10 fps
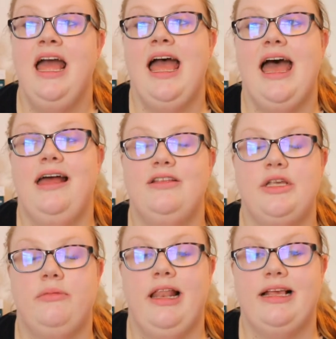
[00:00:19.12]
and
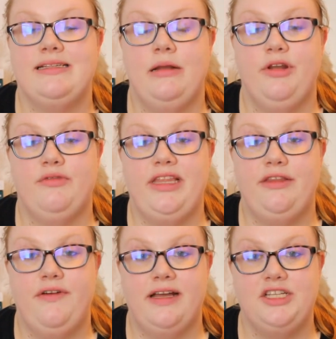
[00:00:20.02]
so like I said, I'm going to read the
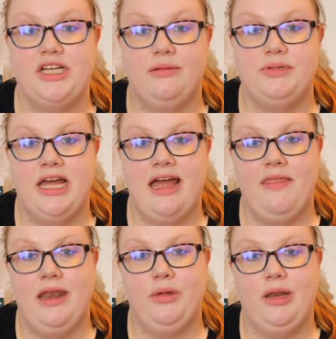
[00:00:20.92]
first chapter and
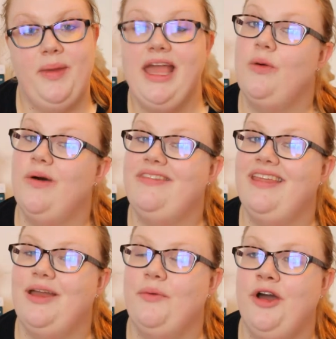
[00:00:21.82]
then I'm going to pick one
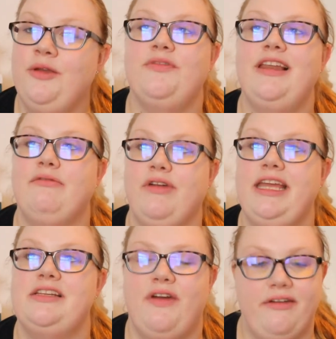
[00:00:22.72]
that I will hopefully
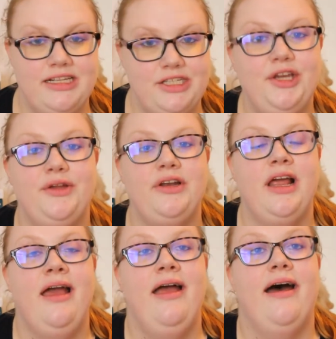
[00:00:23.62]
read very soon.
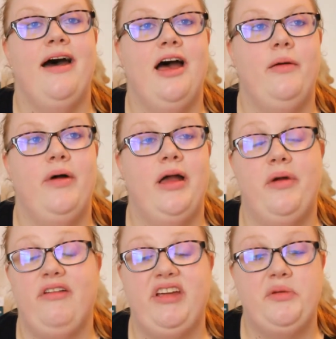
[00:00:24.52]
I
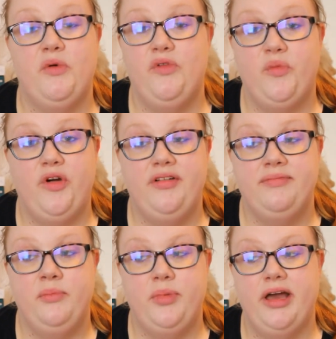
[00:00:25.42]
might read more than one,
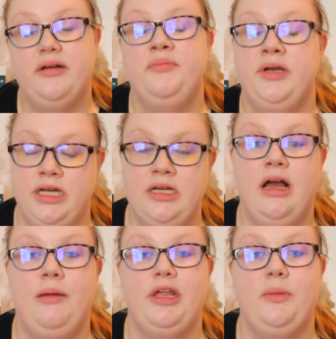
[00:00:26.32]
but
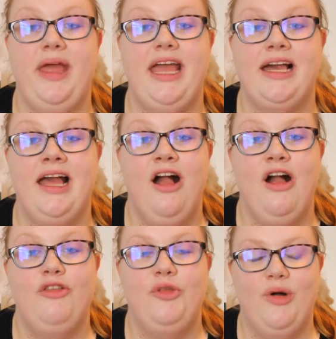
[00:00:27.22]
I'm going to pick
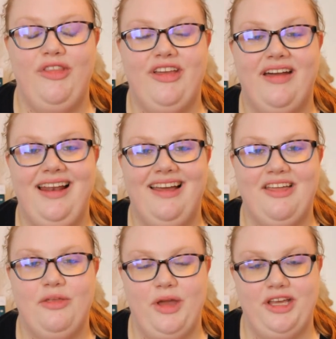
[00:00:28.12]
the one that I like
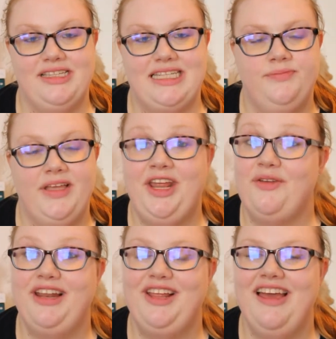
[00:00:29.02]
the most, and
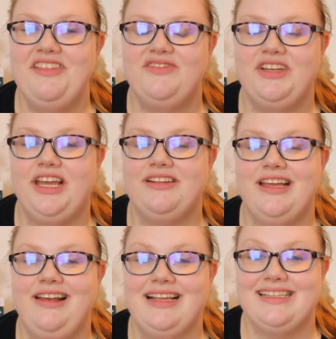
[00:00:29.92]
hopefully you like this video, so
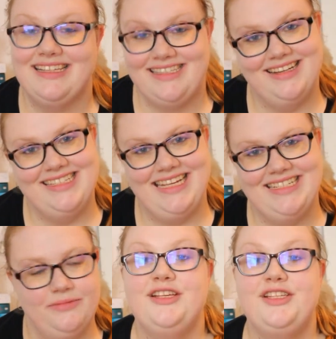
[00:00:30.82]
let's get
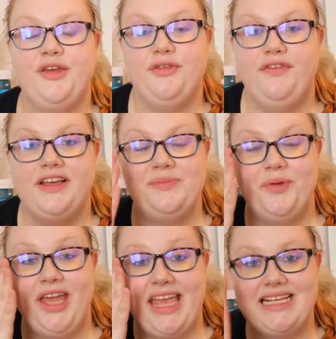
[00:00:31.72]
started. So the first
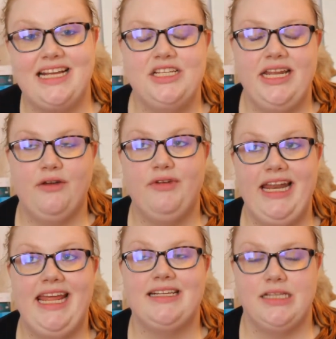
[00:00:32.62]
book is actually a
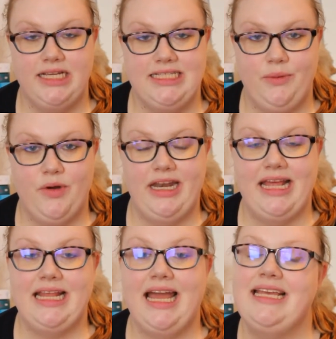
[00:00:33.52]
really exciting one,
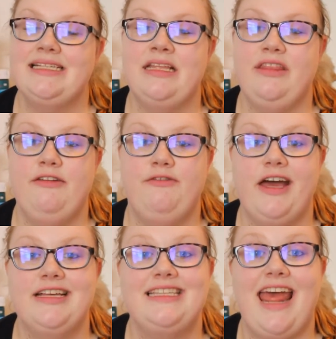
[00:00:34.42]
and that is the
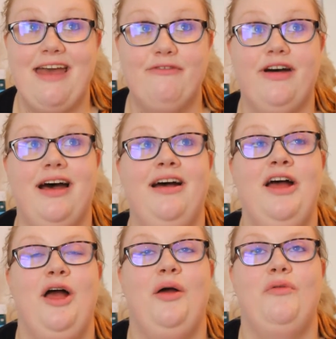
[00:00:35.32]
first ever
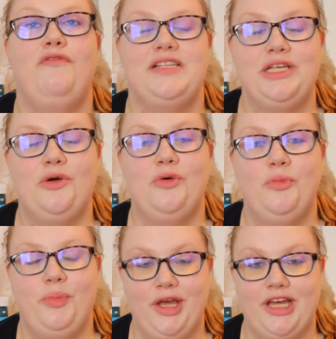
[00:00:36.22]
physical
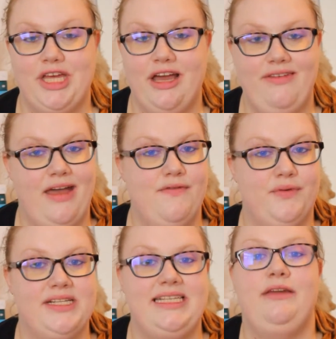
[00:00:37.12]
book that I've ever
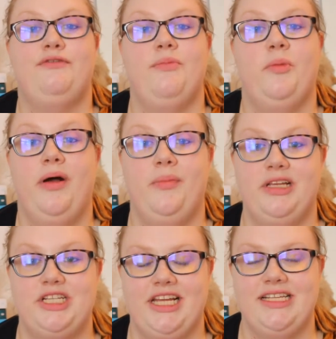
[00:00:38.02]
received from the
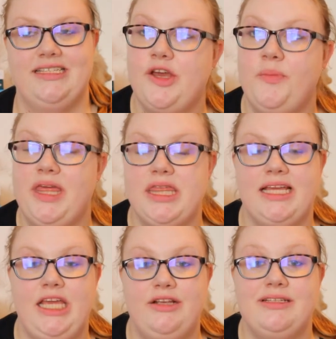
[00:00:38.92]
publishers. So a big
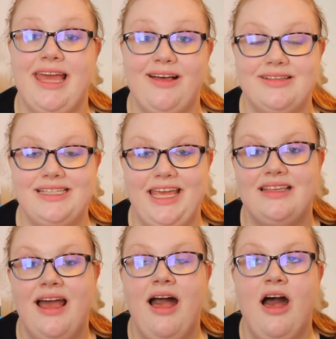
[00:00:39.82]
thank you to Kelsey.
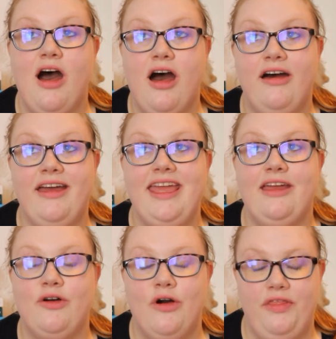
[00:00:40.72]

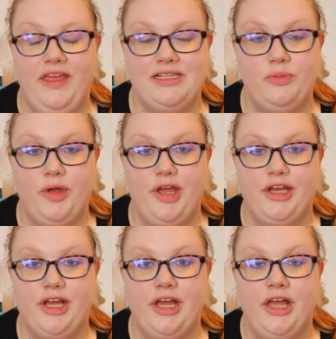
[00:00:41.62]
I got this
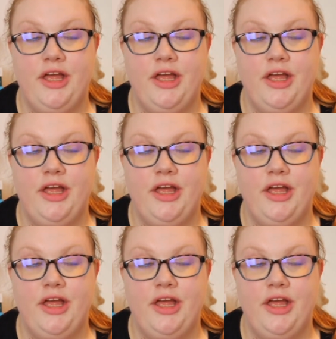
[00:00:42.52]
book